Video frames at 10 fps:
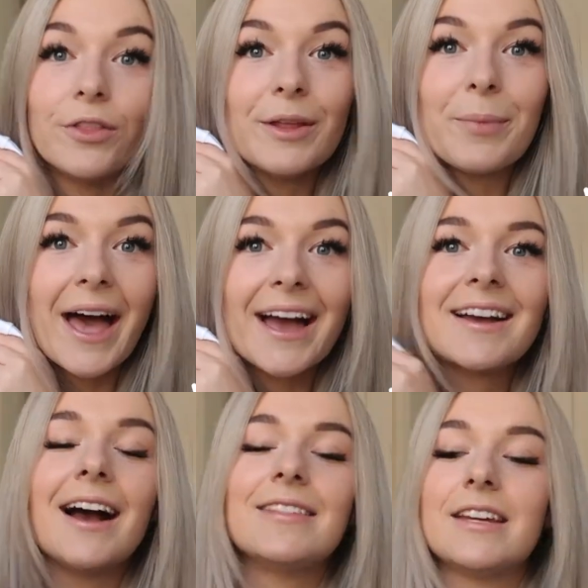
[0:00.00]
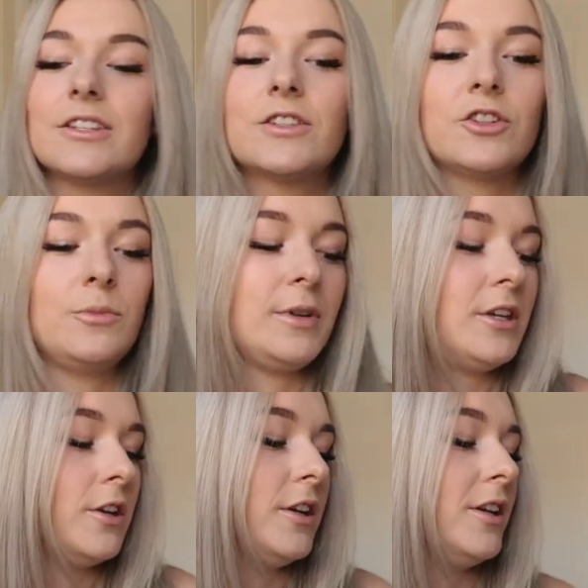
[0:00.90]
On the back, I think it's super
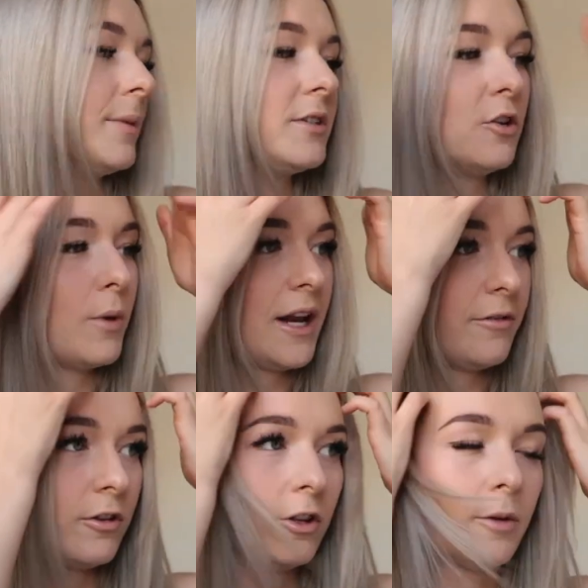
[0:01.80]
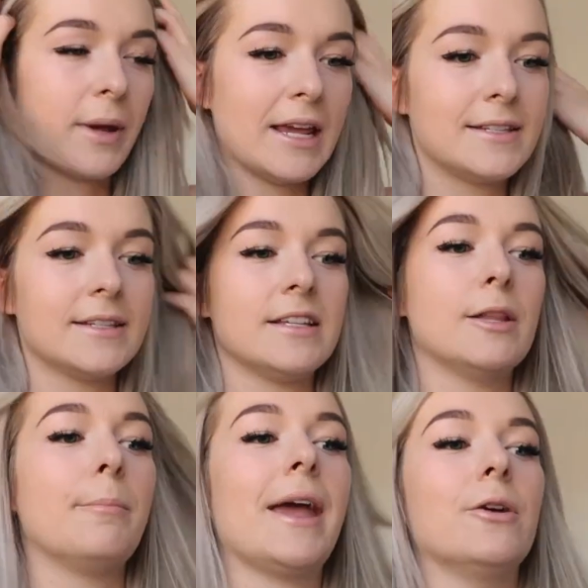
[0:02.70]
cute, but I'm still waiting for a lot of pieces in
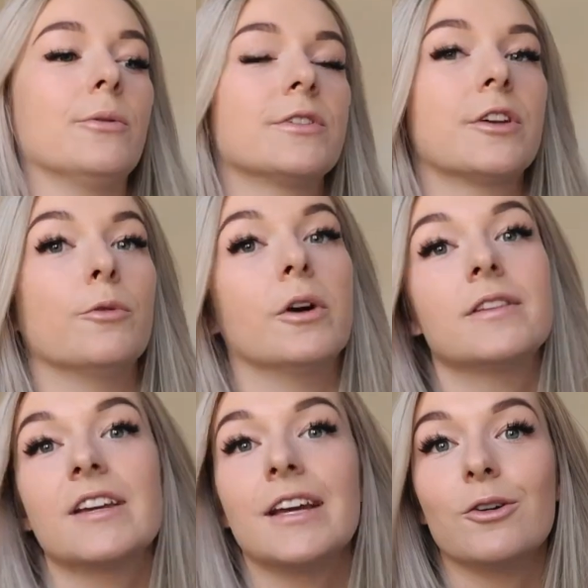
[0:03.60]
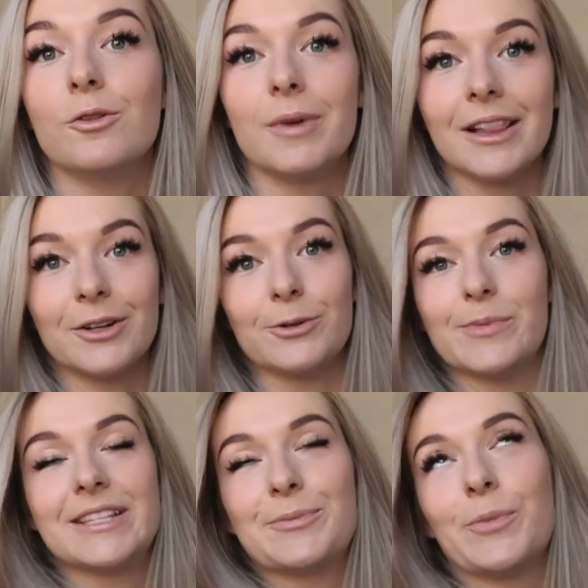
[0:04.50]
the mail. So once I get all my little
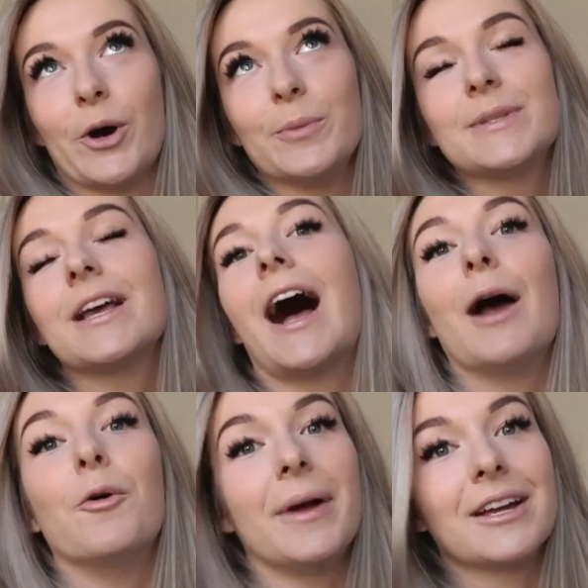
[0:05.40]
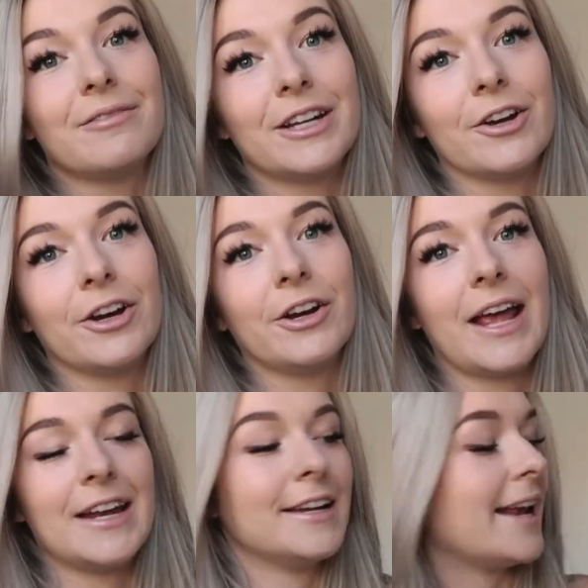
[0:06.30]
bits and bobs, I will make a video
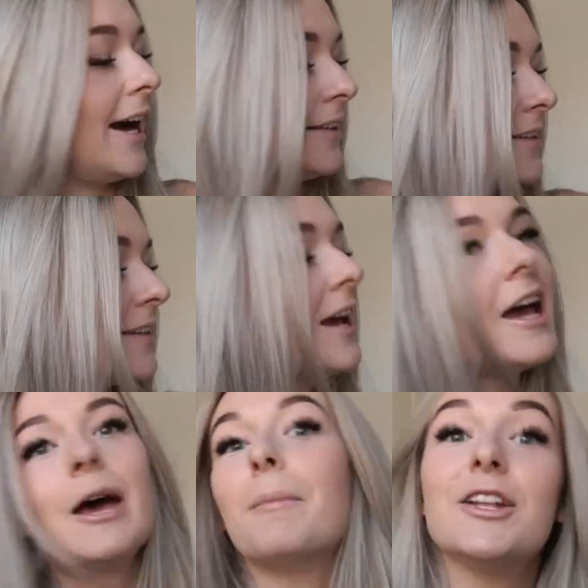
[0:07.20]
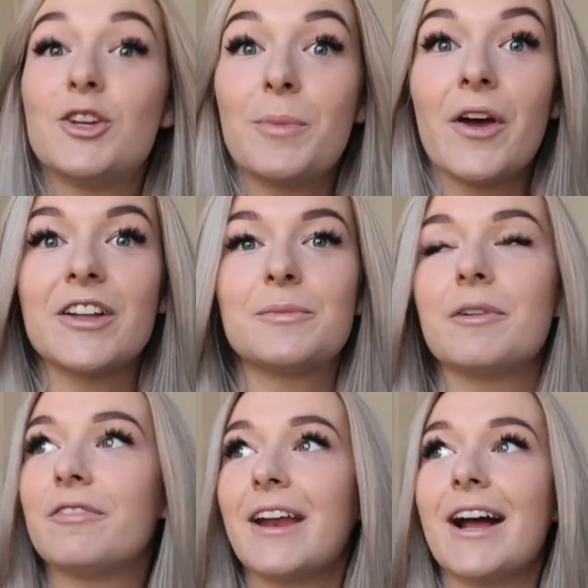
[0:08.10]
and announce my new merch.
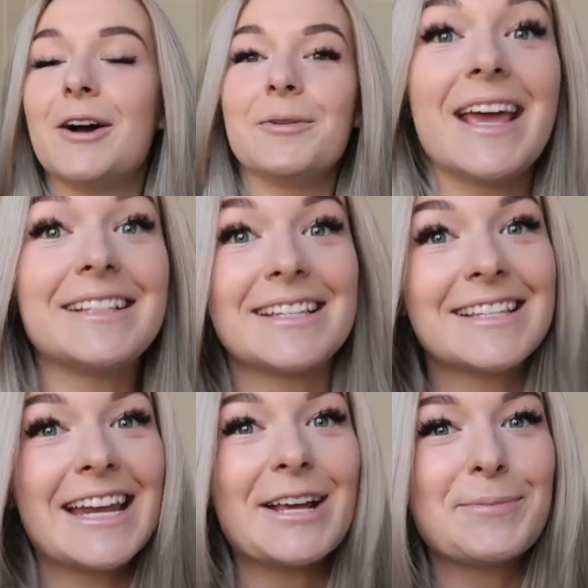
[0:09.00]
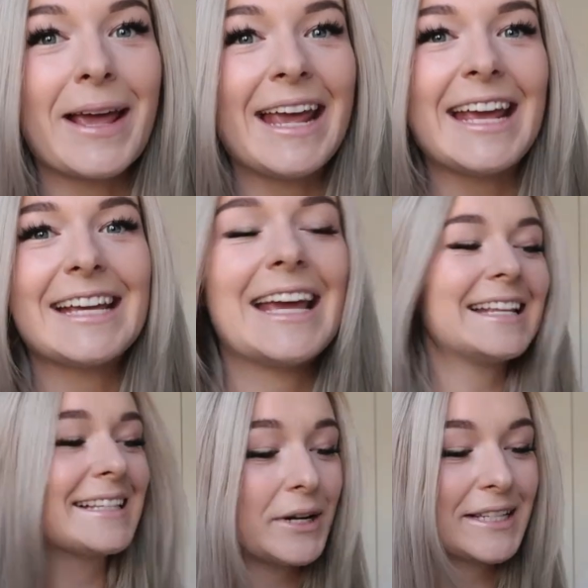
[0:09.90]
But for now, it's a sneak peek.
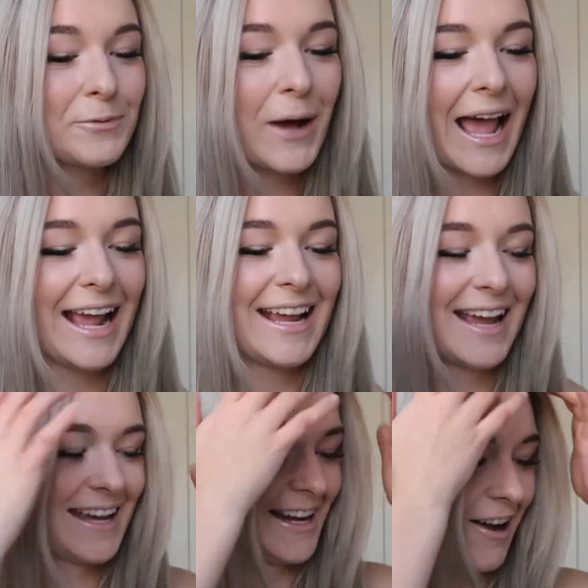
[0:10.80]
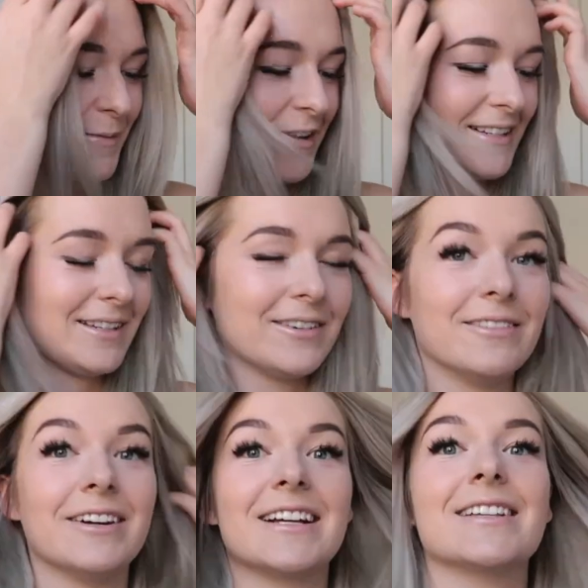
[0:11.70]
It's on its way, and I'm honestly
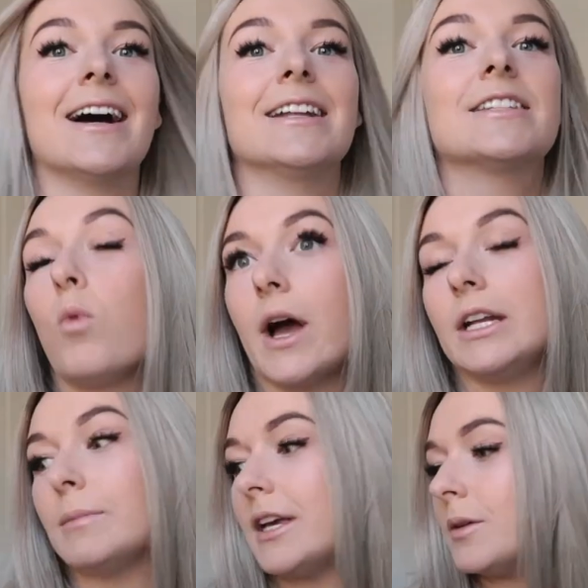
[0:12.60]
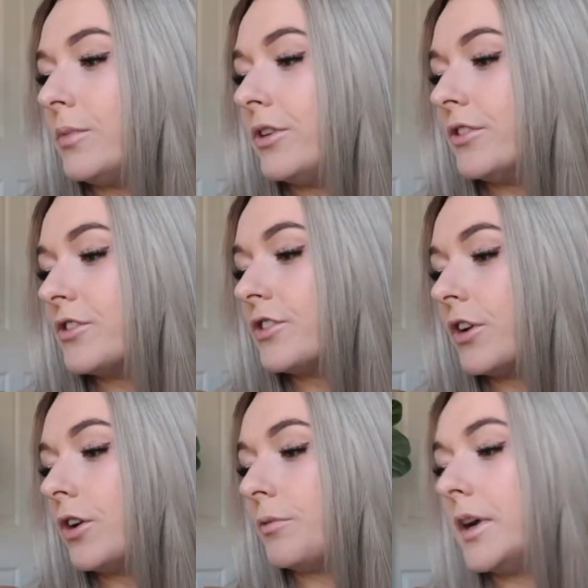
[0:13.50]
very, very excited. Why did my computer just
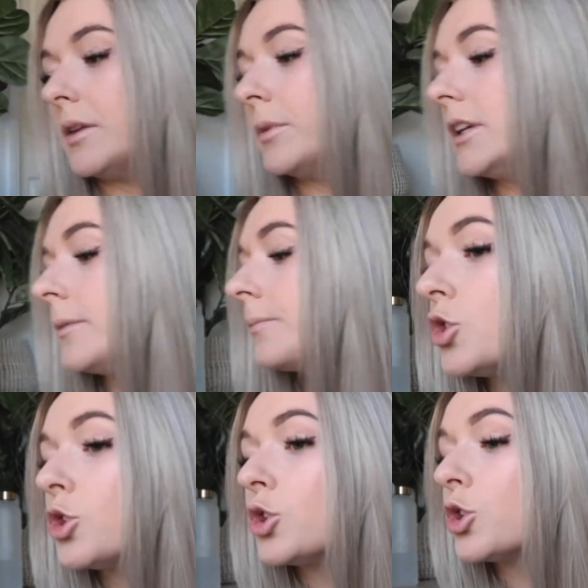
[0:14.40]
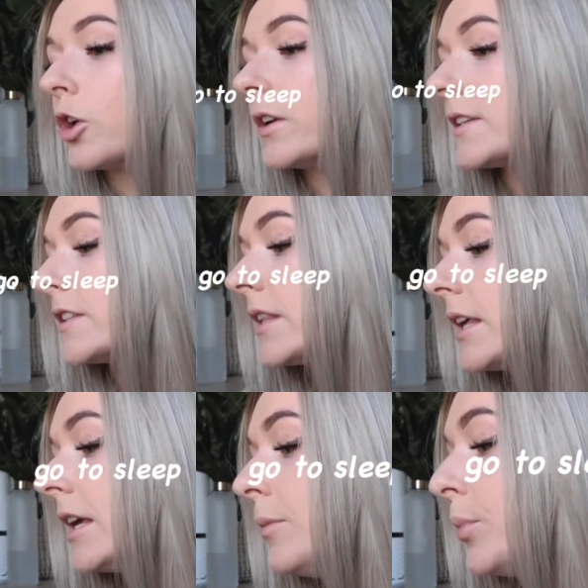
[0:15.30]
turn on randomly? Shh, go to
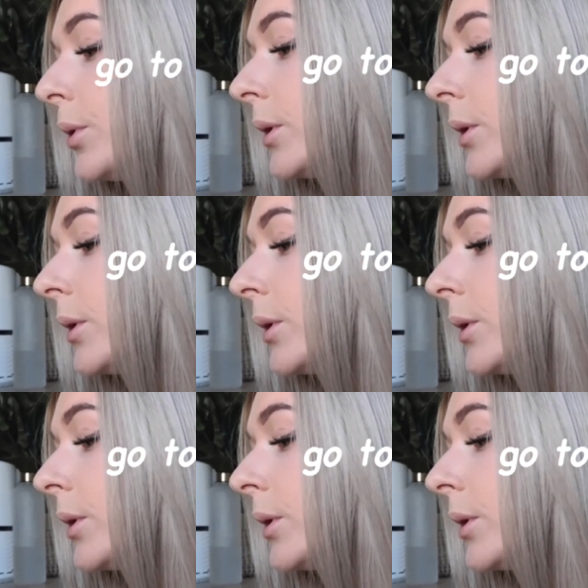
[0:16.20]
sleep.